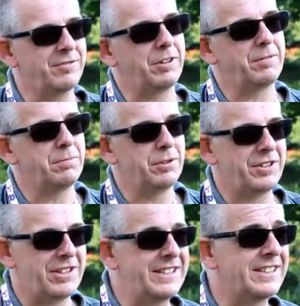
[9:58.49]
If we can put
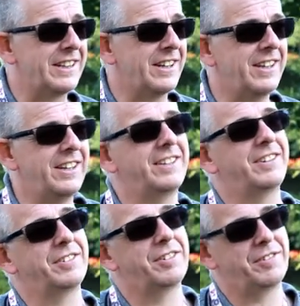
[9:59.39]
this into the lake, is
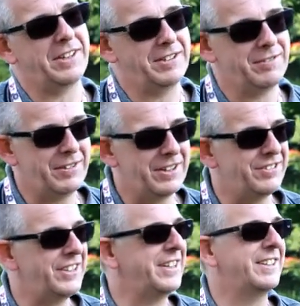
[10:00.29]
it going to affect the
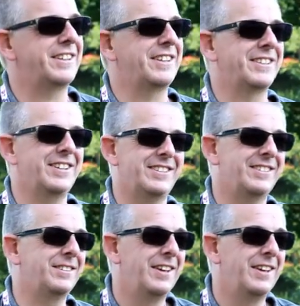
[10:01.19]
fishing and things like that? So